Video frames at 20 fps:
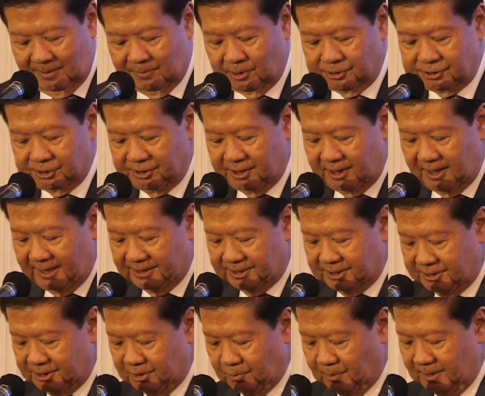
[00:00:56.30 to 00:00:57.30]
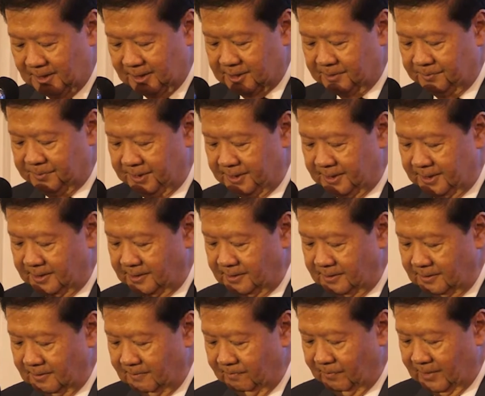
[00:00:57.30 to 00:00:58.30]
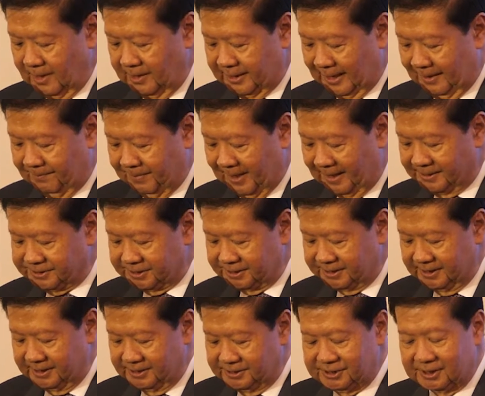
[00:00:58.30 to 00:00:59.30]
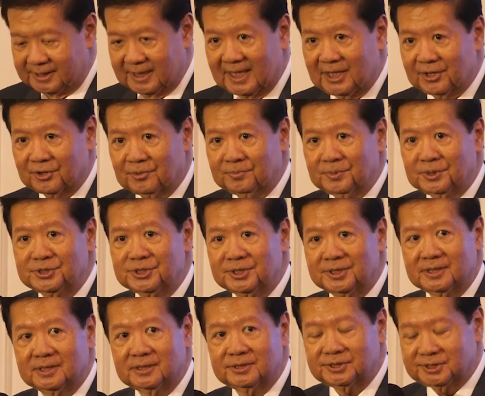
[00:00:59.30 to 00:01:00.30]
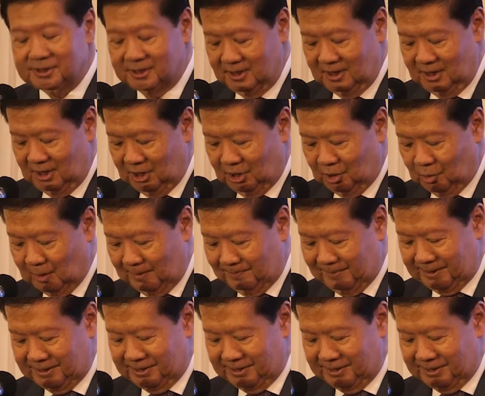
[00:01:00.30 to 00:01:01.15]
I'm also delighted to welcome here the ambassadors and high commissioners who are